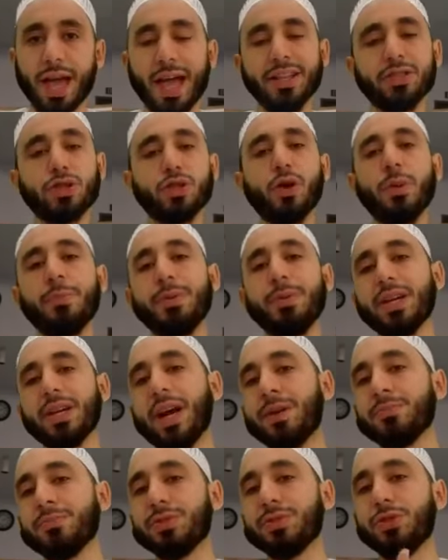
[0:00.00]
And so it
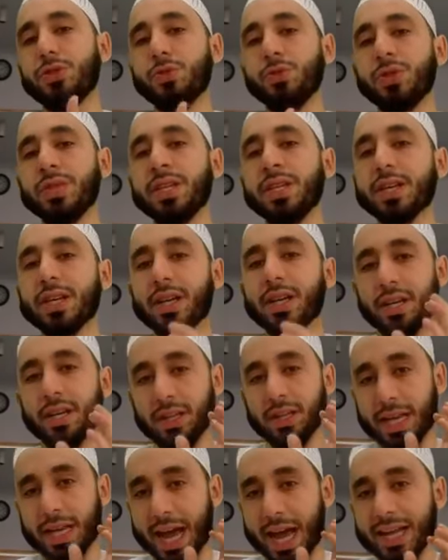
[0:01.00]
becomes
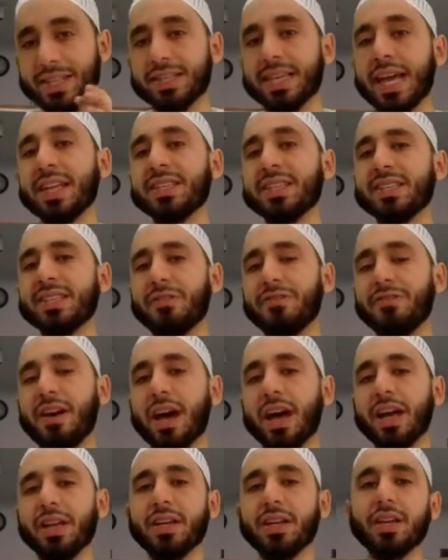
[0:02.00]
uniquely
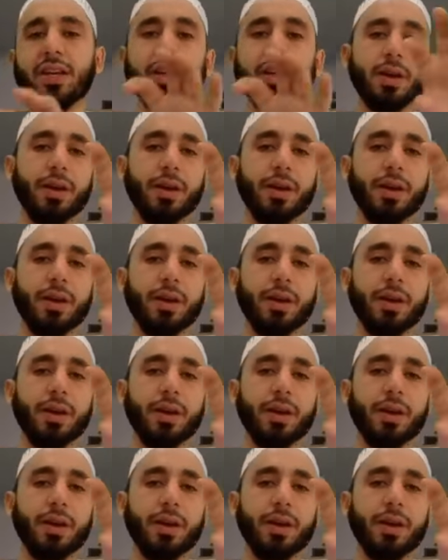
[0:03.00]
identified